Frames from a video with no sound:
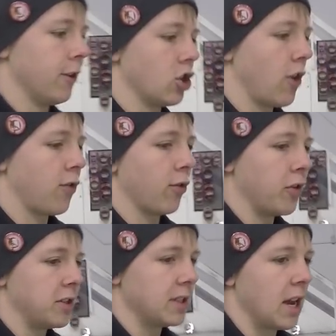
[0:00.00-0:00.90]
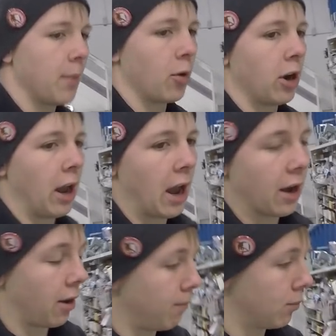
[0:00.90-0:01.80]
finish off the reversing camera
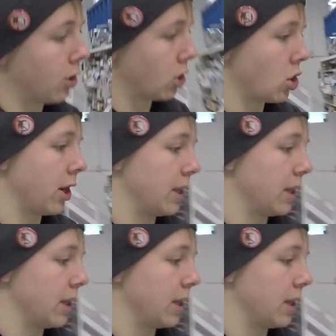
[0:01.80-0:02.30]
and I'm gonna try